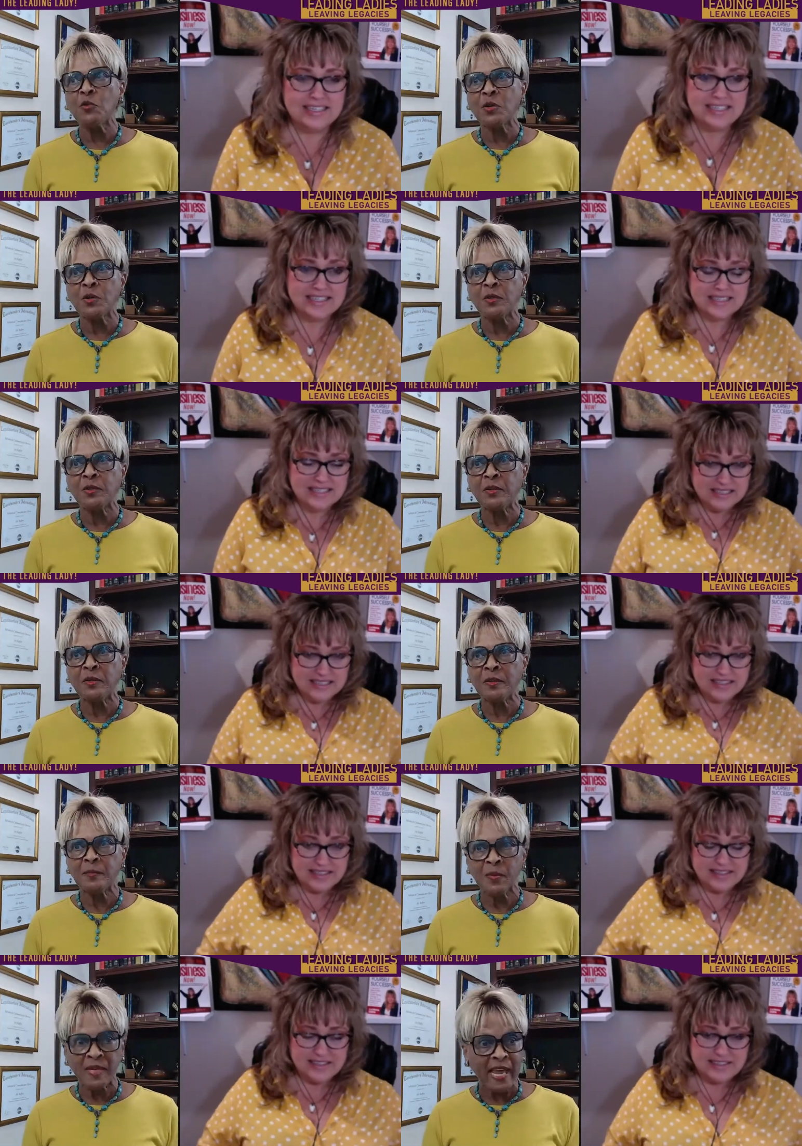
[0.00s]
Speaker 1: could
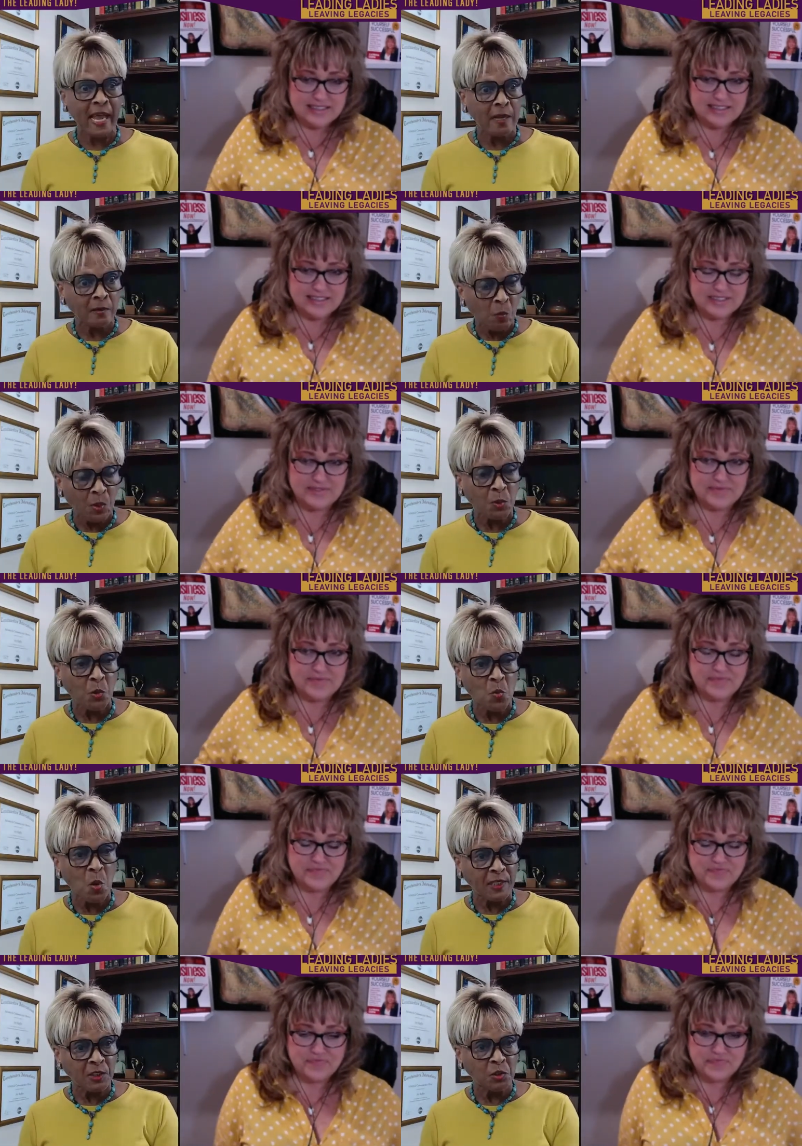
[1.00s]
begin what you
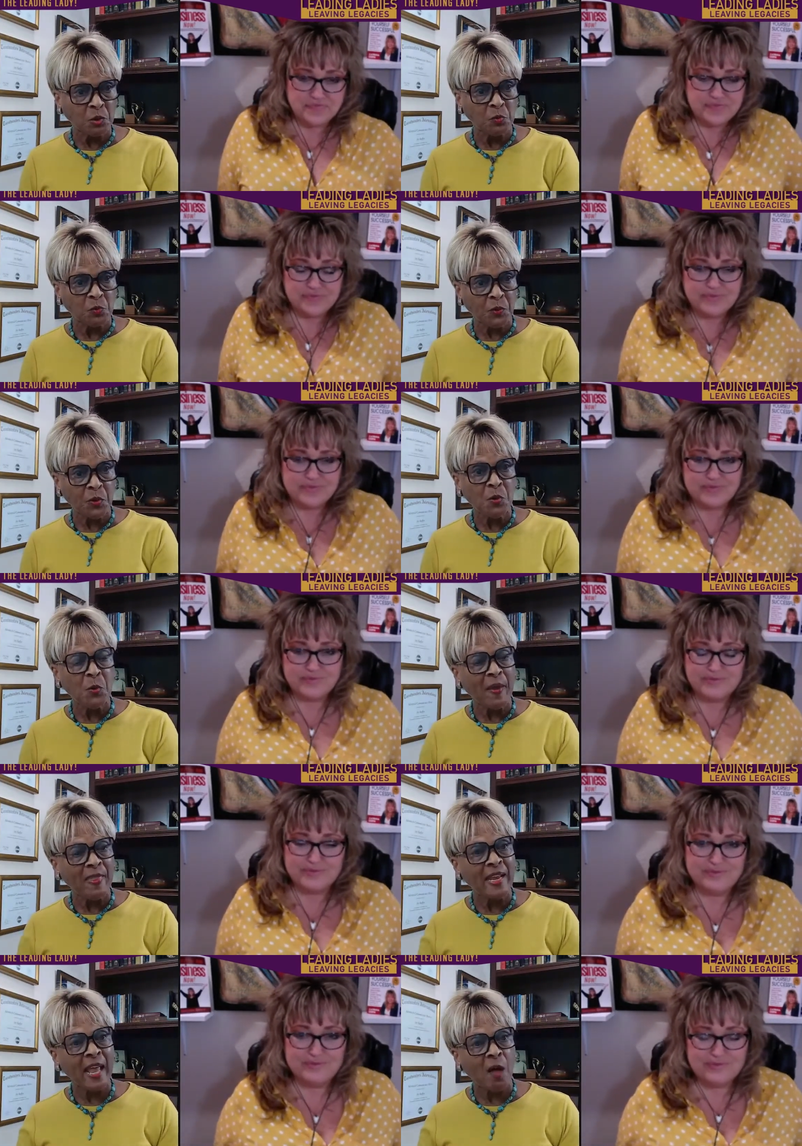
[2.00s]
wanted to do for you and
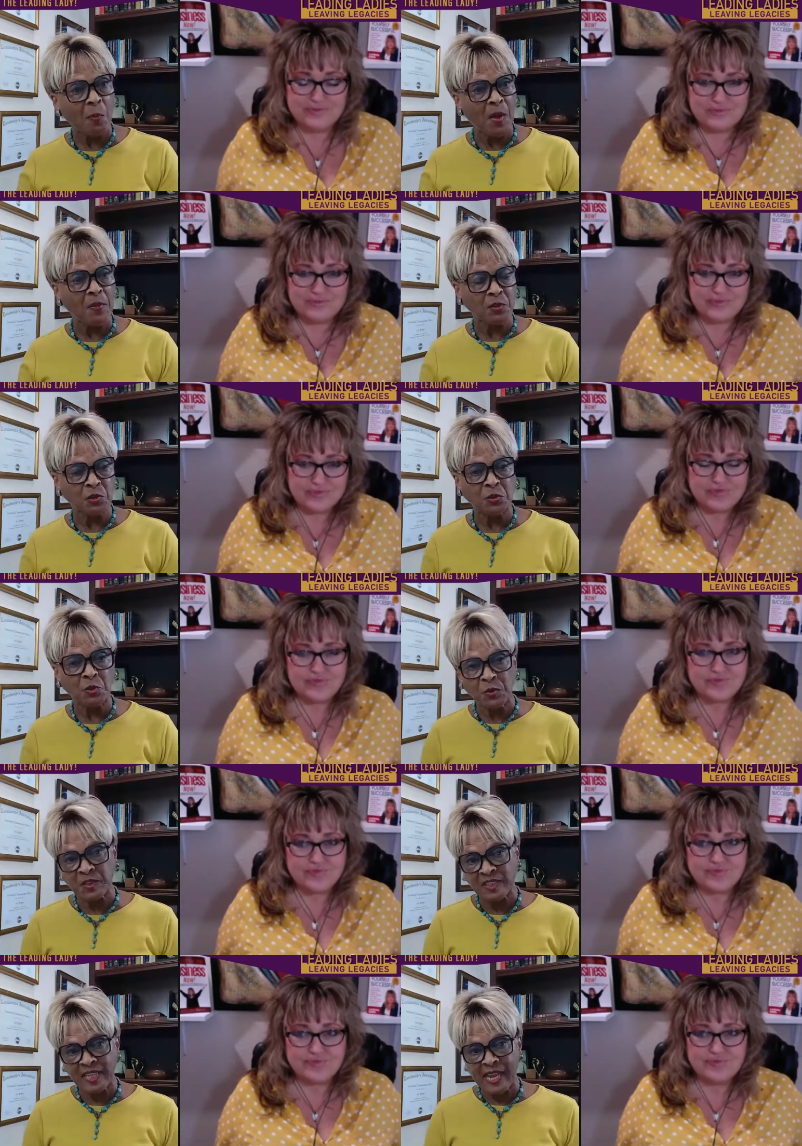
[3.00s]
then help others to do
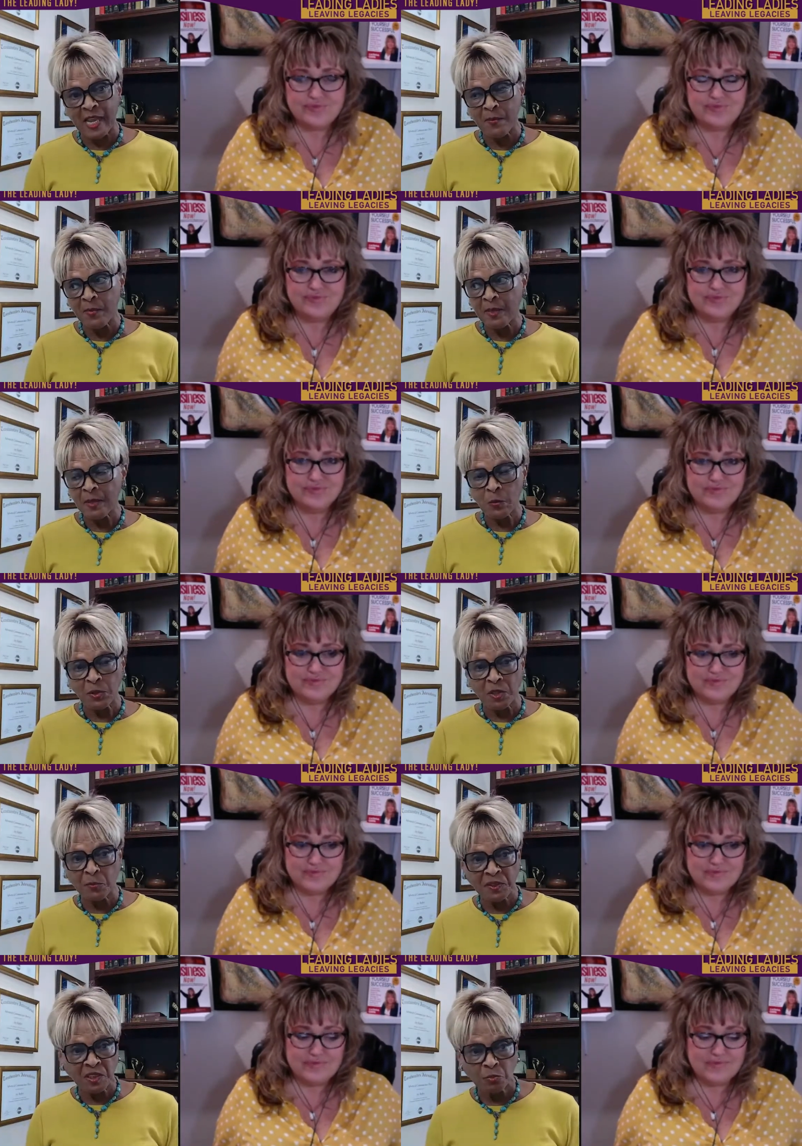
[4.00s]
the same. Would there
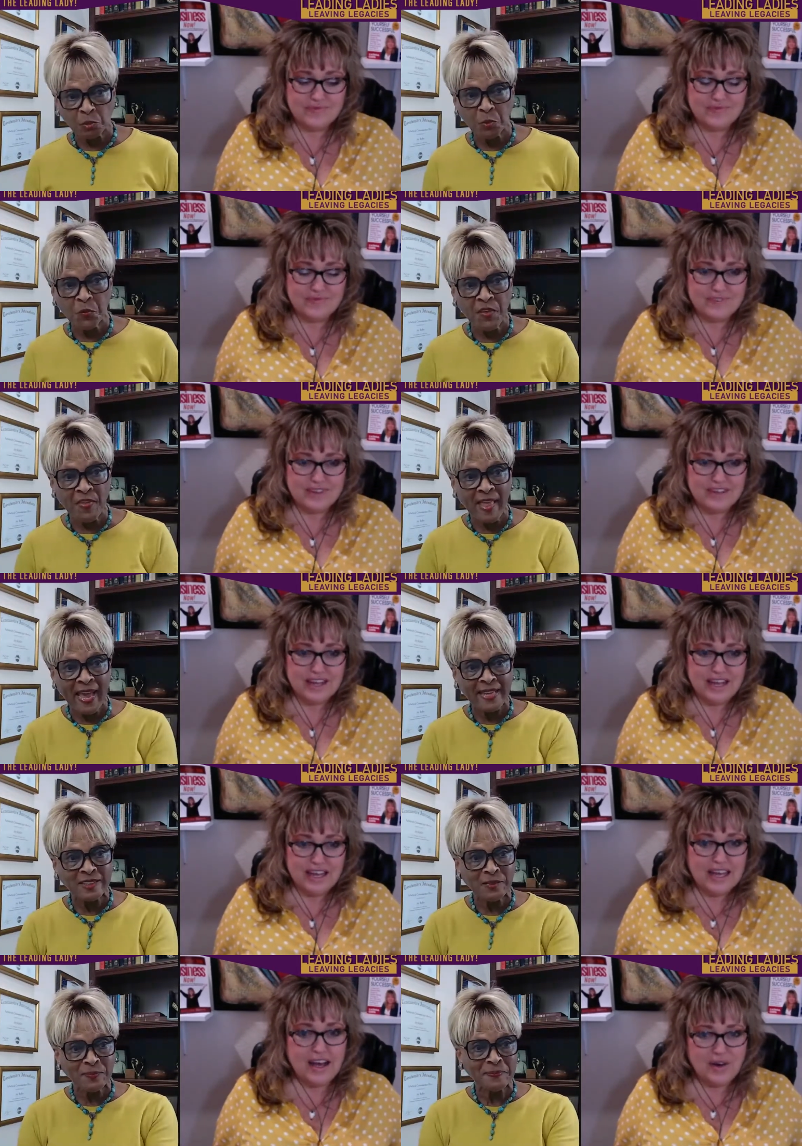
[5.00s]
be some truth in
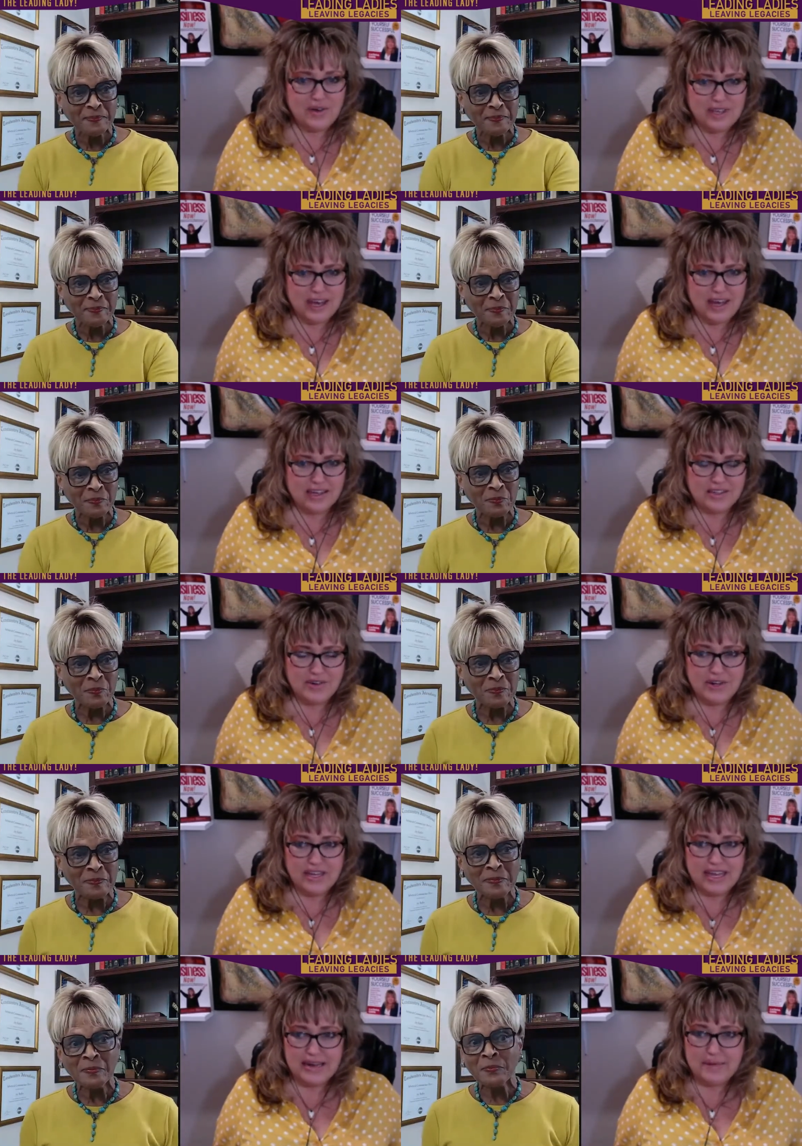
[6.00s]
that?
Speaker 2: Oh, yeah,
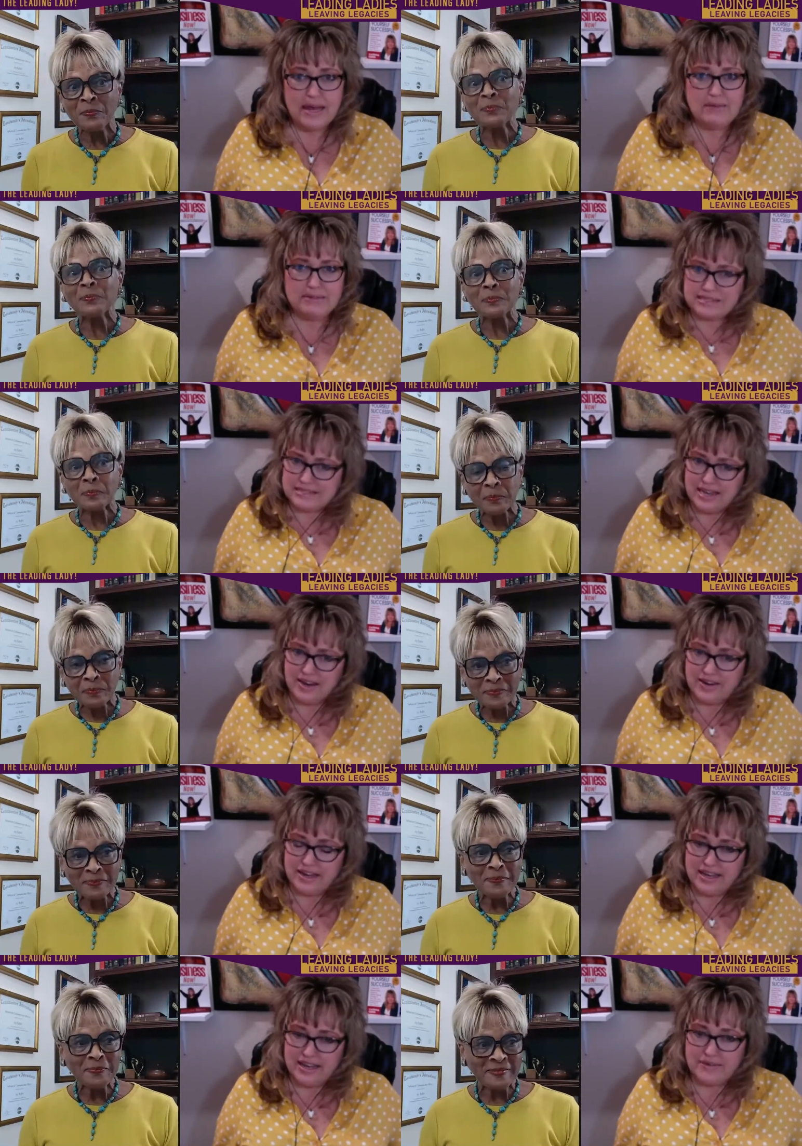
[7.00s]
totally. And it was
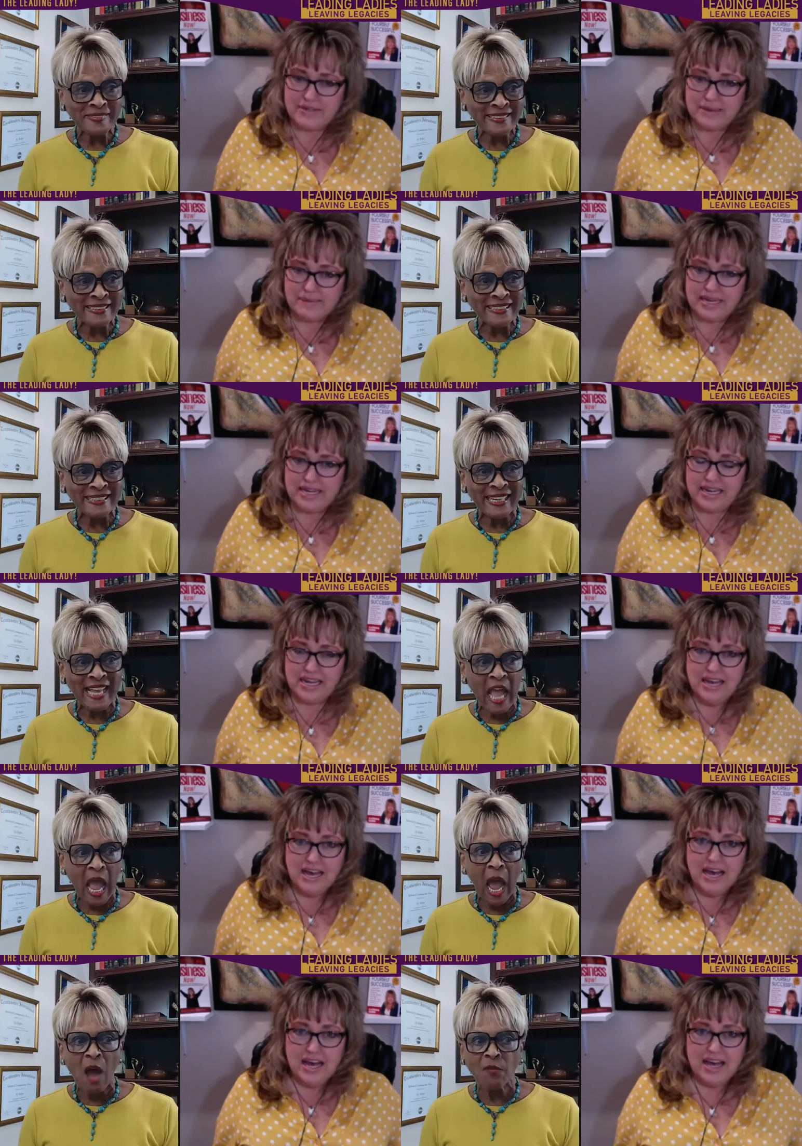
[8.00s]
scary. It was, I mean,
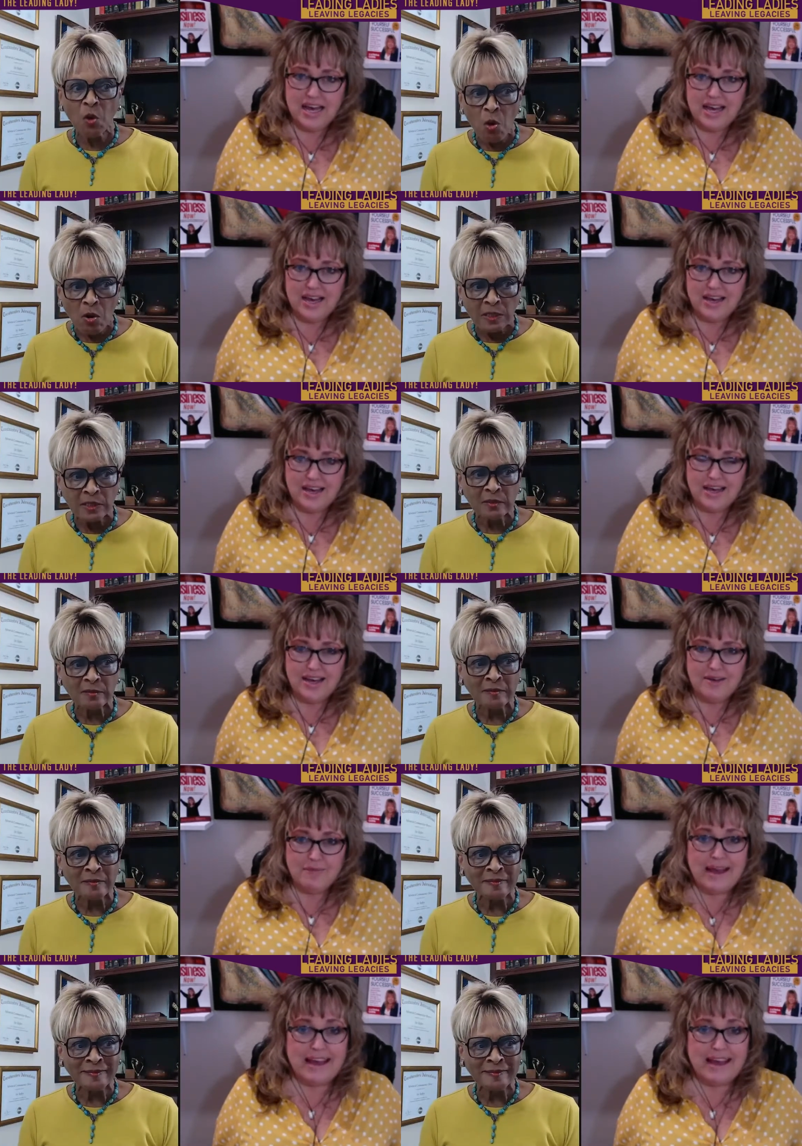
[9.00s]
uh, my